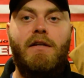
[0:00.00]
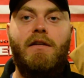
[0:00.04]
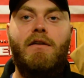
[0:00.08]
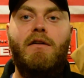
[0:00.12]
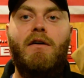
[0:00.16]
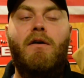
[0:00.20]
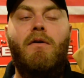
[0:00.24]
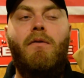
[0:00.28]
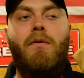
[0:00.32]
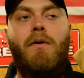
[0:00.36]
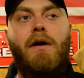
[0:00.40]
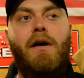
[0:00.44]
you
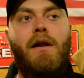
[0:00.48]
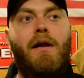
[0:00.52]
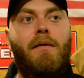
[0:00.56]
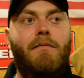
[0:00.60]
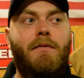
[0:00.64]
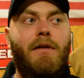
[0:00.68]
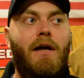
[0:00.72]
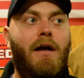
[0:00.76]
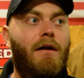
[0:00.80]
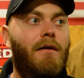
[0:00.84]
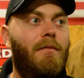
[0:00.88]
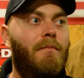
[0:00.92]
know what, I'm
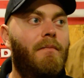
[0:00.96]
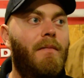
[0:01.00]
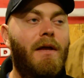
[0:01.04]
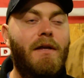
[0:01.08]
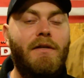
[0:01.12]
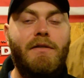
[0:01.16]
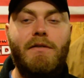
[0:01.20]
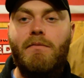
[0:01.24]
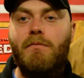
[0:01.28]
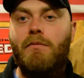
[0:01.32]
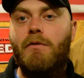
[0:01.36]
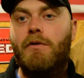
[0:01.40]
tired of
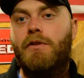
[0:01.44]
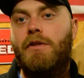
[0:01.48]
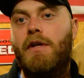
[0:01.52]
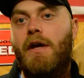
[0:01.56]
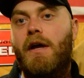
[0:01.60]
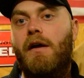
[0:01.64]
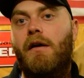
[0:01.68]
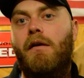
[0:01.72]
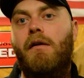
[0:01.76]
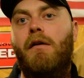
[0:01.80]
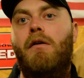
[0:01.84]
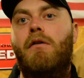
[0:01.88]
messing with the
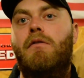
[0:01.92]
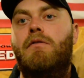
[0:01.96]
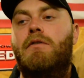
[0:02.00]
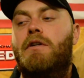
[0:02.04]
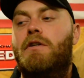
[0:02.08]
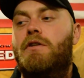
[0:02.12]
arrows,